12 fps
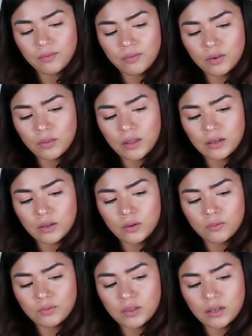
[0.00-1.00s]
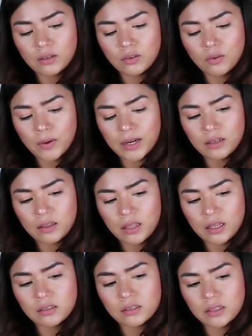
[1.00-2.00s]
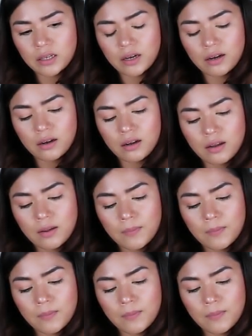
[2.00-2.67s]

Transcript: feel that you've done great things here,